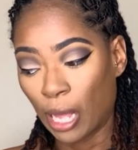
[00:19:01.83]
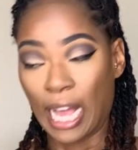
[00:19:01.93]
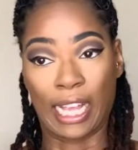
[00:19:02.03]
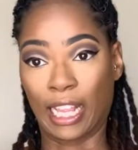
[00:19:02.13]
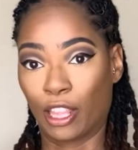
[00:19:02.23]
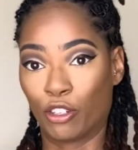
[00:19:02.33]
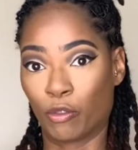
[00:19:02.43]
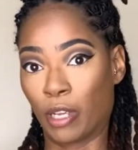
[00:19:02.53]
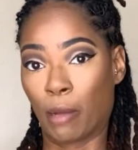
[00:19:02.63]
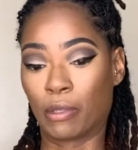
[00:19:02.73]
I got those
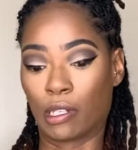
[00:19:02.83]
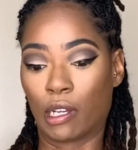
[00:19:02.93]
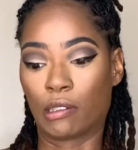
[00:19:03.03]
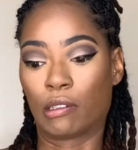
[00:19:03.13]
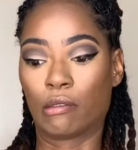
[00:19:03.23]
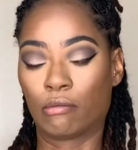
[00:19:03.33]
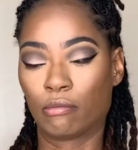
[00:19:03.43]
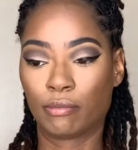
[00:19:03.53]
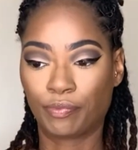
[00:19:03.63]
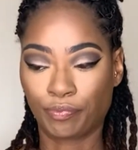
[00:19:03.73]
from Amazon, so.
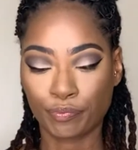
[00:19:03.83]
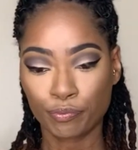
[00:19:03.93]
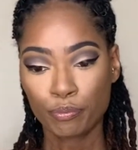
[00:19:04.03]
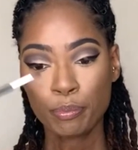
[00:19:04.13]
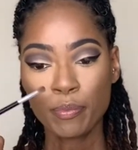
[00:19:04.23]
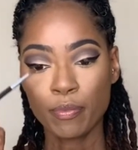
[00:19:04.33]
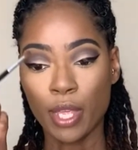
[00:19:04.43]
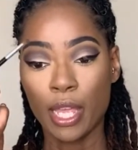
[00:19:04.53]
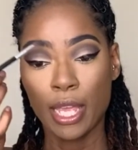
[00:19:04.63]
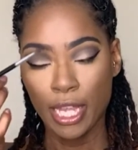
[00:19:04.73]

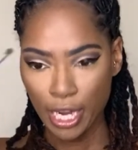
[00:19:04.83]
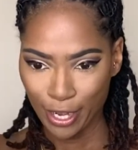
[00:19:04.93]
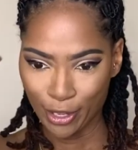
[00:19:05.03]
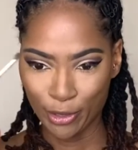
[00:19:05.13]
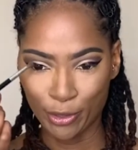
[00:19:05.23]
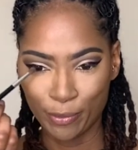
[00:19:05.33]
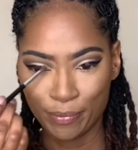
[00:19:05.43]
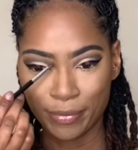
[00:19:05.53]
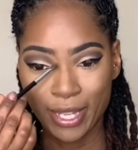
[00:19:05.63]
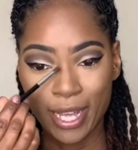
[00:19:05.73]
Anywho,
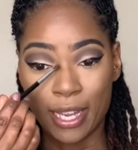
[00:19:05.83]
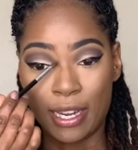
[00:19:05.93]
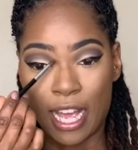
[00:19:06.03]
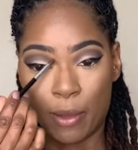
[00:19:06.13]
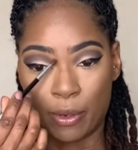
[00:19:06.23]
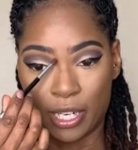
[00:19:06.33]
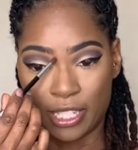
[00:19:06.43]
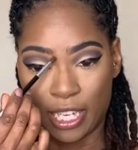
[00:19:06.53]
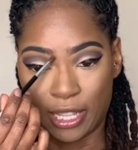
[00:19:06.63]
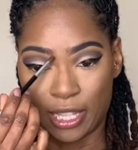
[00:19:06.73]
now we're gonna
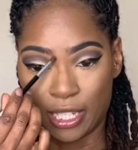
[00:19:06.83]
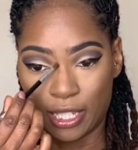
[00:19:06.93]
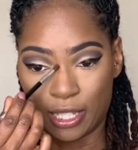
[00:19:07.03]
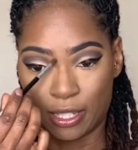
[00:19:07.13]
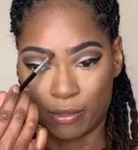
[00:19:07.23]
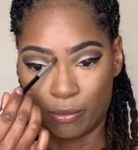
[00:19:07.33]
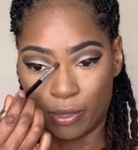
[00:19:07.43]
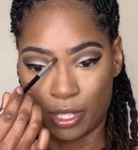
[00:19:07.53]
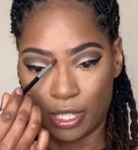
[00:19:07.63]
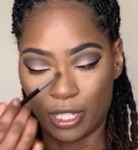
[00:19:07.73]
take this,
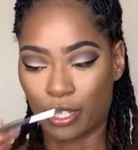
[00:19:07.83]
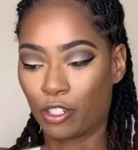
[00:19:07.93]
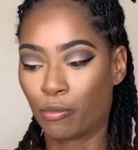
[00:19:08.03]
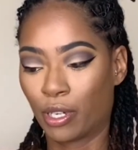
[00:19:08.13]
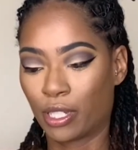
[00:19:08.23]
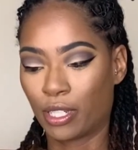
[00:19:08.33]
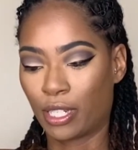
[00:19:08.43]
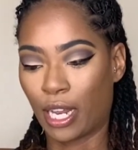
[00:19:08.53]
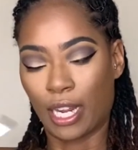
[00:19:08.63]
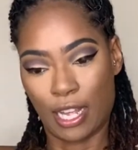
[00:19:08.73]
one of these little brushes
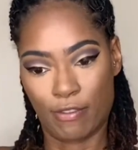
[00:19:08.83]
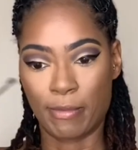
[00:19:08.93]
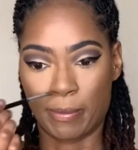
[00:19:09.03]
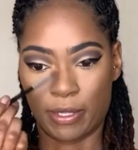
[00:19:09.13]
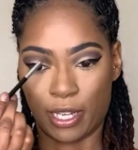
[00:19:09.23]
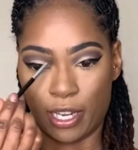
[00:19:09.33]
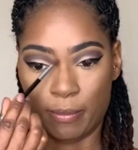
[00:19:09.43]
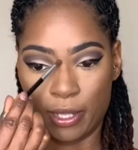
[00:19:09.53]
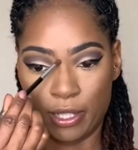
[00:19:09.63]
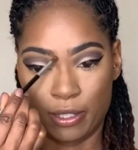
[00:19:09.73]
that I got from Amazon,
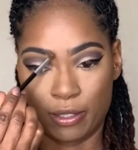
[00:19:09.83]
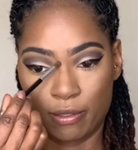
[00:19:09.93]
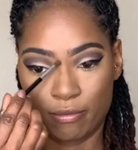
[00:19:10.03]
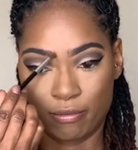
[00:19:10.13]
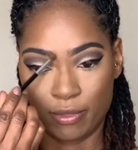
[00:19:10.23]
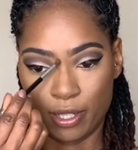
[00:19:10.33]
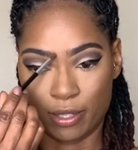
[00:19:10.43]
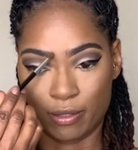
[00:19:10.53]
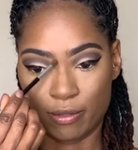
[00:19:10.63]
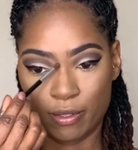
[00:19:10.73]
my little, you
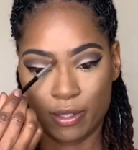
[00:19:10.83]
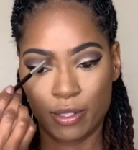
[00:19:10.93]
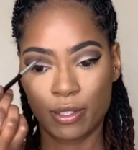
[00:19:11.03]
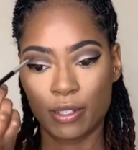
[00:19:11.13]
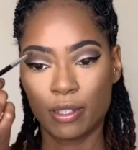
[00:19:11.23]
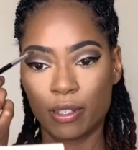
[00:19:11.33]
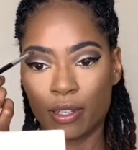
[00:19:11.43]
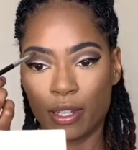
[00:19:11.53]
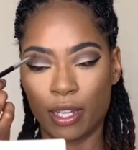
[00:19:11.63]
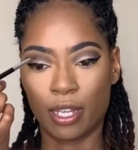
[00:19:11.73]
know,
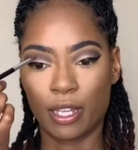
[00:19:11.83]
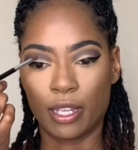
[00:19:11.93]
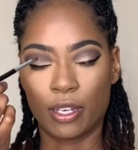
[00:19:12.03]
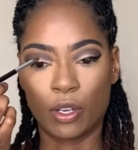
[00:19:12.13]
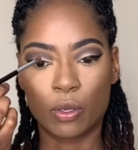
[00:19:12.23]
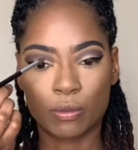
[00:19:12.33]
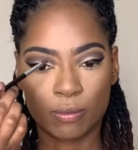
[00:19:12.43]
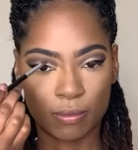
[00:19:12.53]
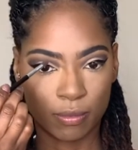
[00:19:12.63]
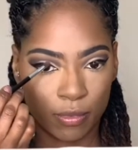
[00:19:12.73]
and
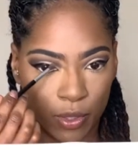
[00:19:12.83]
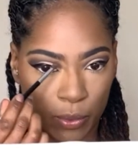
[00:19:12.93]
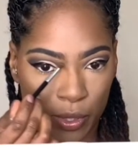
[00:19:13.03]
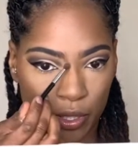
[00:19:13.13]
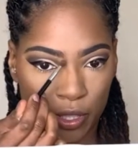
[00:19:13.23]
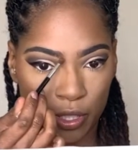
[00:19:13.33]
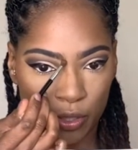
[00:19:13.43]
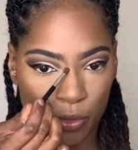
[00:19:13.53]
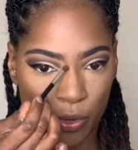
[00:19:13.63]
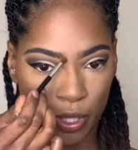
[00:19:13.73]
we're
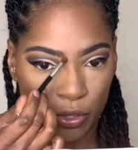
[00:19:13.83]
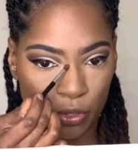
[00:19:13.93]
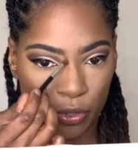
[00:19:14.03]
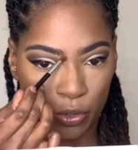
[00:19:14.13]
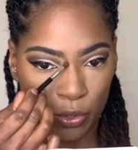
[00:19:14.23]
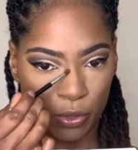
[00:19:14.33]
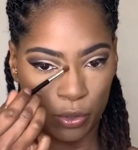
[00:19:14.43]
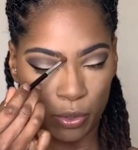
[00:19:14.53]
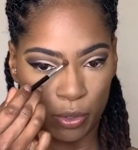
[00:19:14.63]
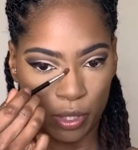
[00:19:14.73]
just going
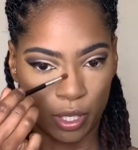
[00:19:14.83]
to